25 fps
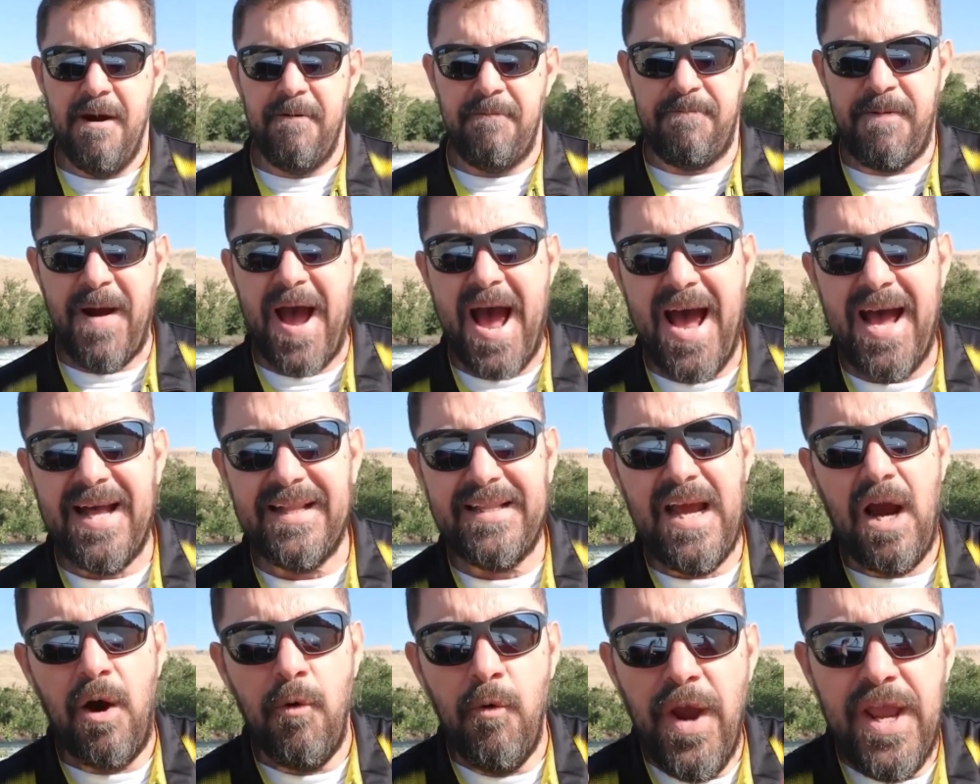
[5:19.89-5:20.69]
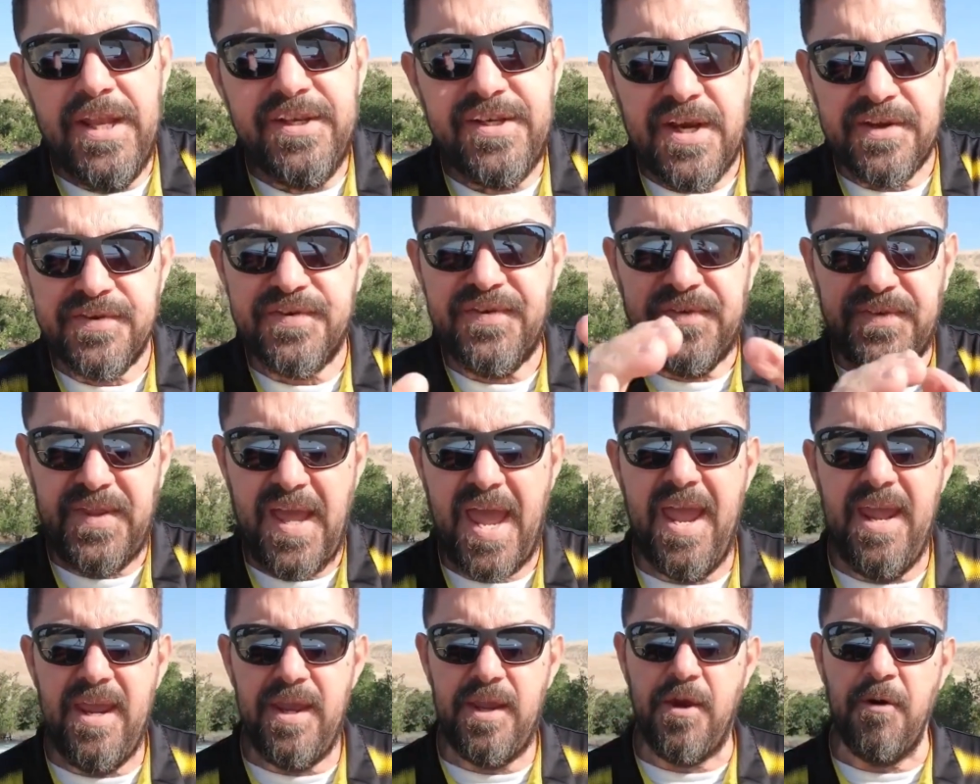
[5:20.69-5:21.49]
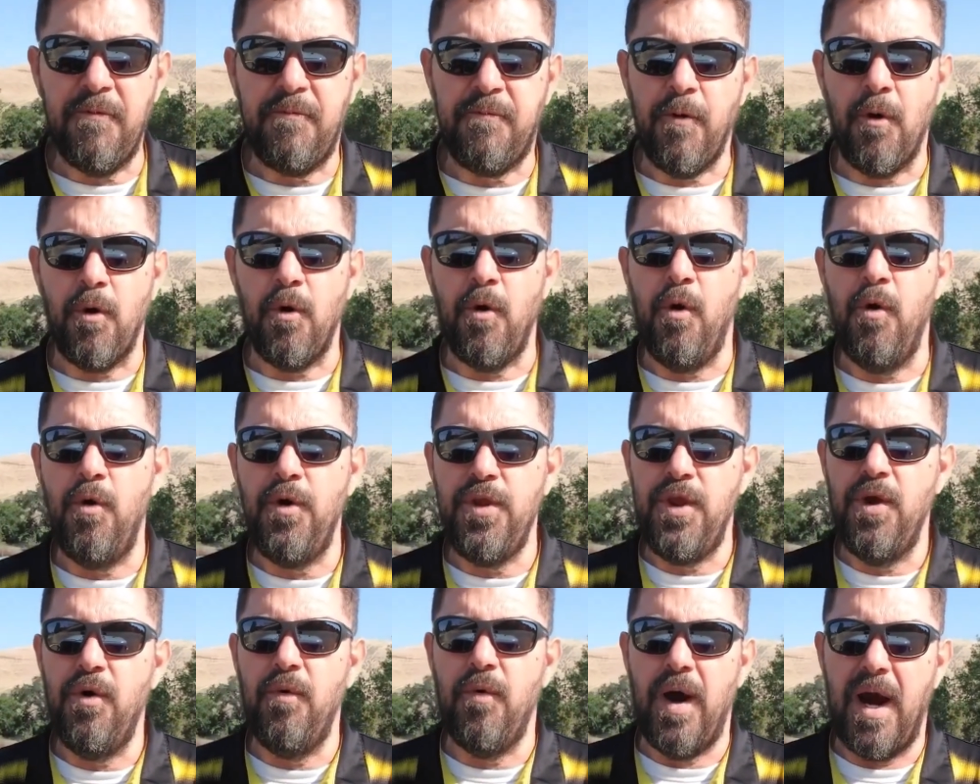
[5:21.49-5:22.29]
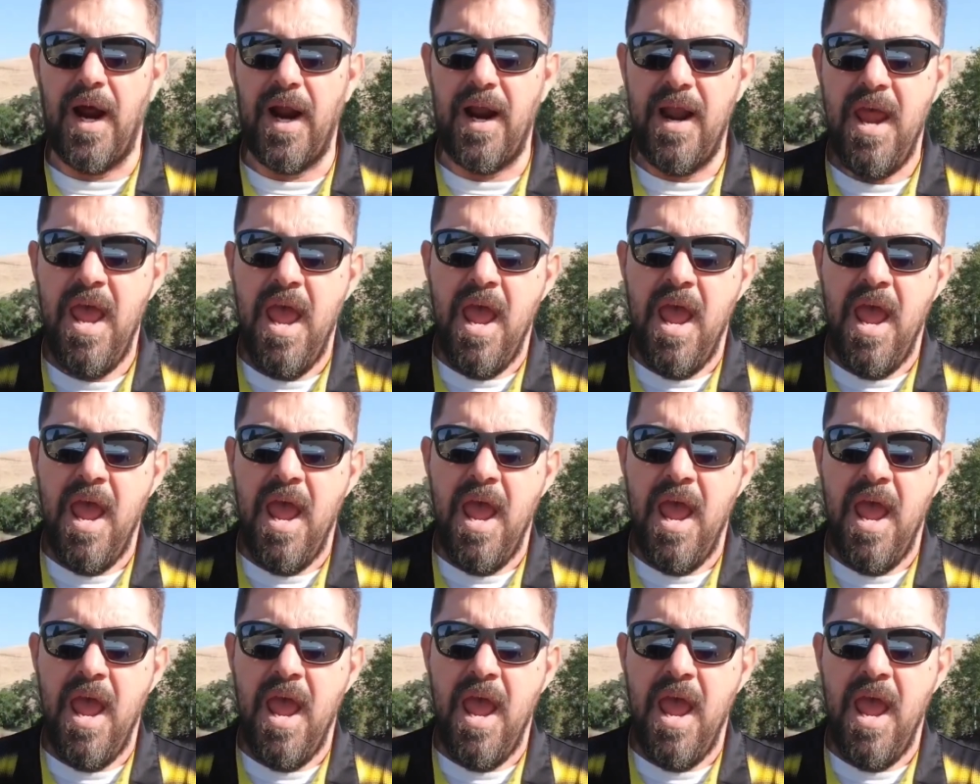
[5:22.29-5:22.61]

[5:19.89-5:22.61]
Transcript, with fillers: Father, we just thank you for who you are.